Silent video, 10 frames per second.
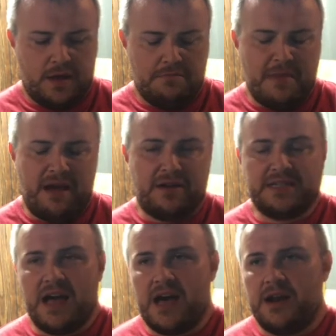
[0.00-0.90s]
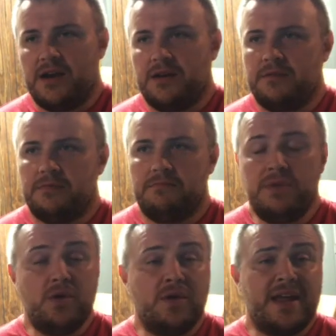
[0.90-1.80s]
Maris Otter,
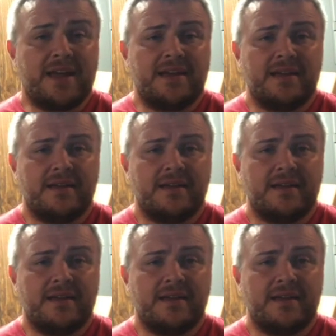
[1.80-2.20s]
Munich,